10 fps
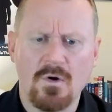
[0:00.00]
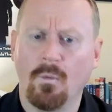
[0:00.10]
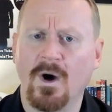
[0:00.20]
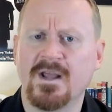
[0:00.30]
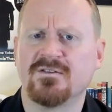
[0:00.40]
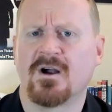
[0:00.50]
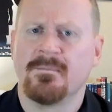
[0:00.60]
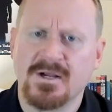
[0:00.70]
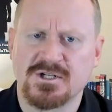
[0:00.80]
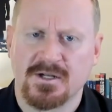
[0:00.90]
What is
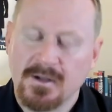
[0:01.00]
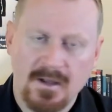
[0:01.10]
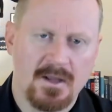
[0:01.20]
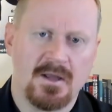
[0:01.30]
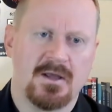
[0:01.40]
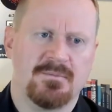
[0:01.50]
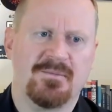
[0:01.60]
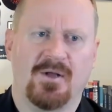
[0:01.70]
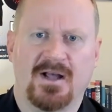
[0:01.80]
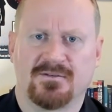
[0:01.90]
our mission?
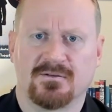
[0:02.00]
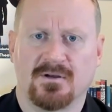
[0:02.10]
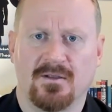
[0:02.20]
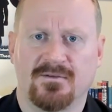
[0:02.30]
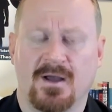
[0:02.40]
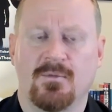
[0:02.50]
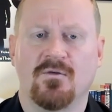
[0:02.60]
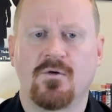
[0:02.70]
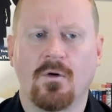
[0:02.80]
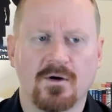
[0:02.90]
People ask us all the time.
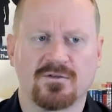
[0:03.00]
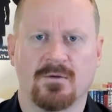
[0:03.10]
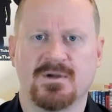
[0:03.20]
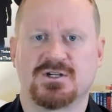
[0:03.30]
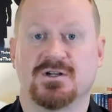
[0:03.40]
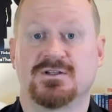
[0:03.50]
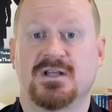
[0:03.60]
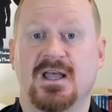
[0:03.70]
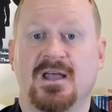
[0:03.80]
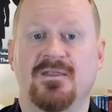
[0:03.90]
Of course, our mission is
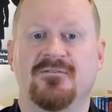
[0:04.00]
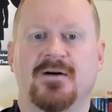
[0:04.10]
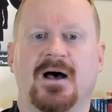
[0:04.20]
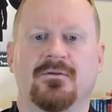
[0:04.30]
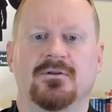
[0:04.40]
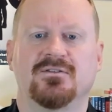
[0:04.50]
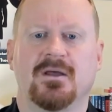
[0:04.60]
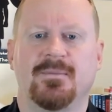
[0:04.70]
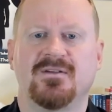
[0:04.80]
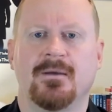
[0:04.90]
to end the fatherless
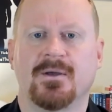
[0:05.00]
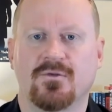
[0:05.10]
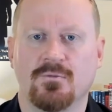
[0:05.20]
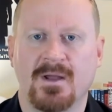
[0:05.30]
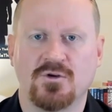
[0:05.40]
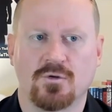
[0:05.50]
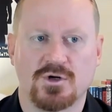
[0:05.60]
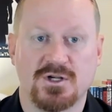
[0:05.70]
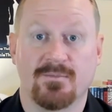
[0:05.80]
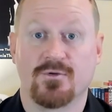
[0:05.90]
epidemic through
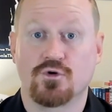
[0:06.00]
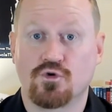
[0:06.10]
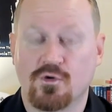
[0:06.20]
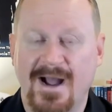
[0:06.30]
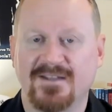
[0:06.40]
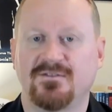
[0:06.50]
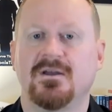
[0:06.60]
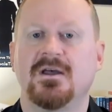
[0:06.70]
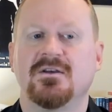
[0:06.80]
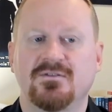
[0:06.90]
mentorship, through
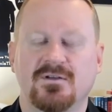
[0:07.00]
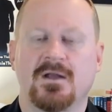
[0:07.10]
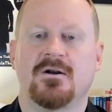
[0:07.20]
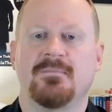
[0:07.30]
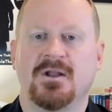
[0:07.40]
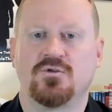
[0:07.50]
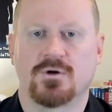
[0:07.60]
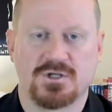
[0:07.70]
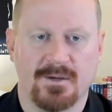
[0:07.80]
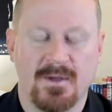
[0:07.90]
Christ-centered
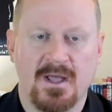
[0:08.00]
mentorship.